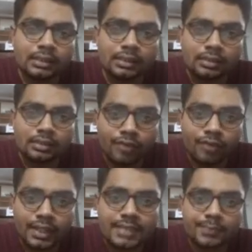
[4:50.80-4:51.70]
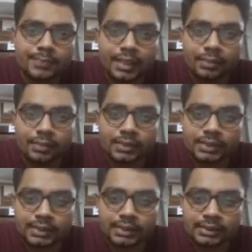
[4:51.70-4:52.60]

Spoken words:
various planar machine.